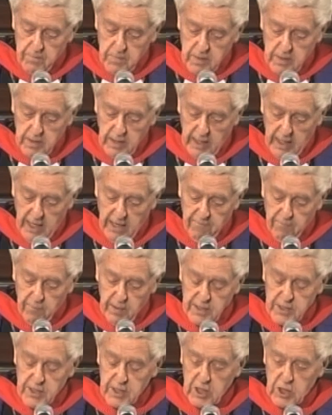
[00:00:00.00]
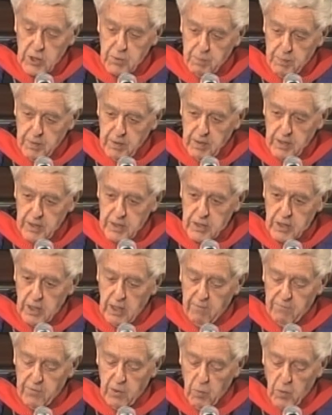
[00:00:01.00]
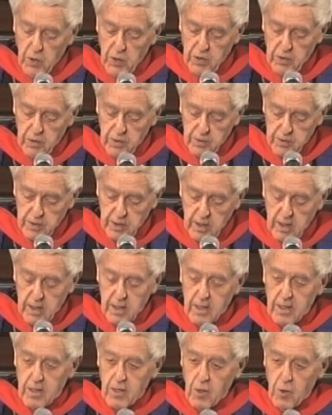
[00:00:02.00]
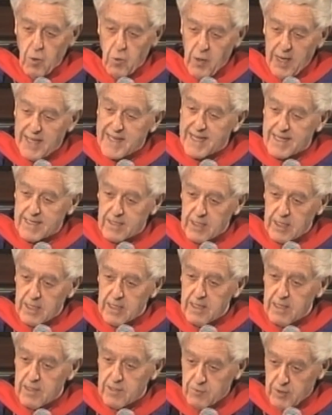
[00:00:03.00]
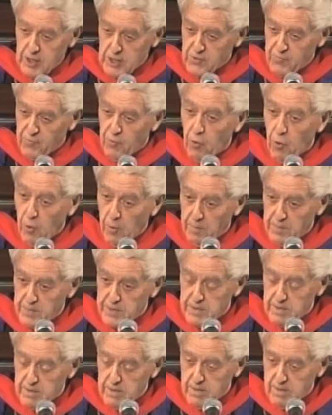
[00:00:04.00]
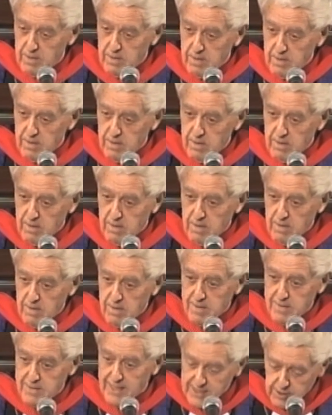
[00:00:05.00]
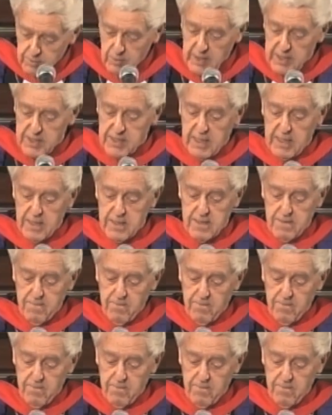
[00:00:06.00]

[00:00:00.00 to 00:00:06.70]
to have one's experience of the world radically transformed. That's what he says.